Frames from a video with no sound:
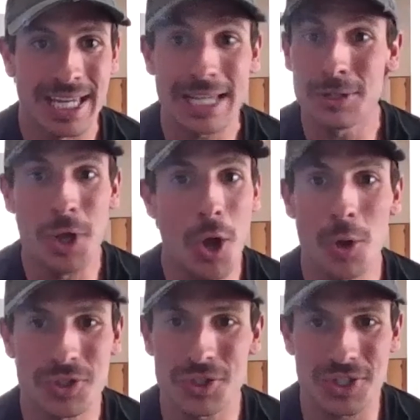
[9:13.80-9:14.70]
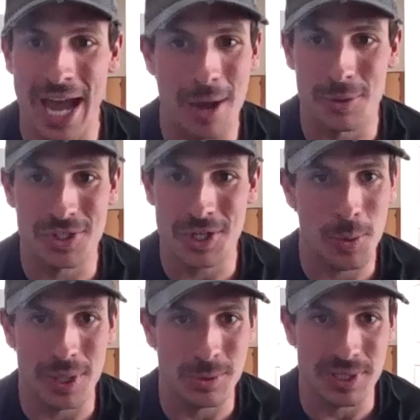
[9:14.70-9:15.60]
It knows how it's going
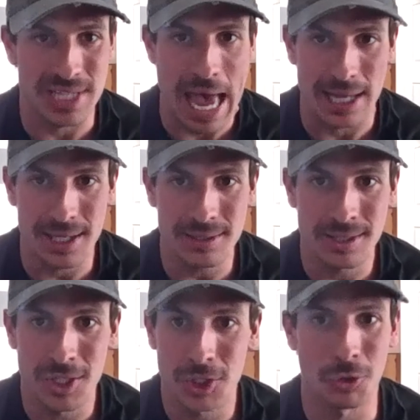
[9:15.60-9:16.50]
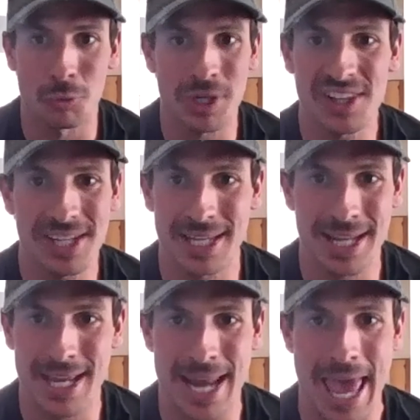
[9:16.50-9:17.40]
to attack it. You're reeling it
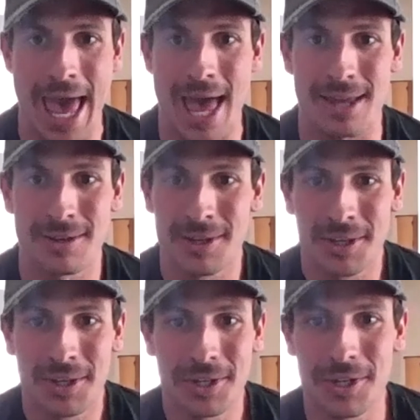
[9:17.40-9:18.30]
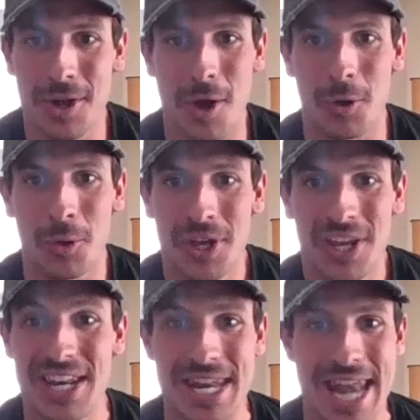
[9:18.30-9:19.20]
in at,
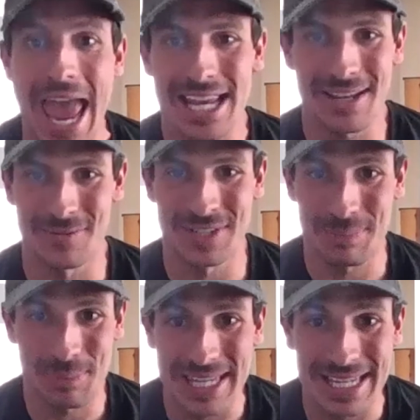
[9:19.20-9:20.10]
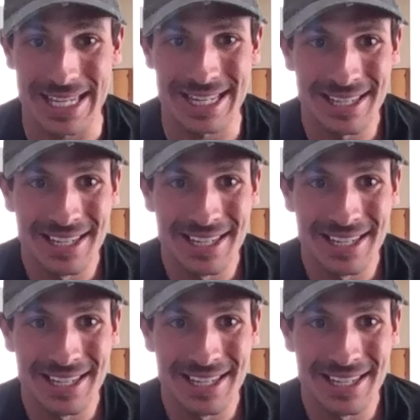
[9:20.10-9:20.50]
negative speed.